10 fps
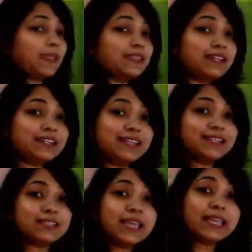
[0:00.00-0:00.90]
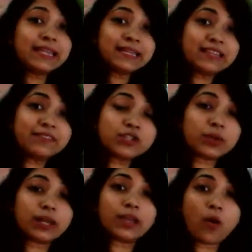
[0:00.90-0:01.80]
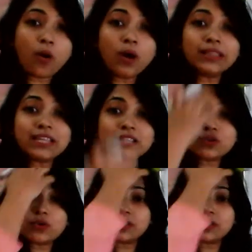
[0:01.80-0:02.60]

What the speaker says: then it is individual. All these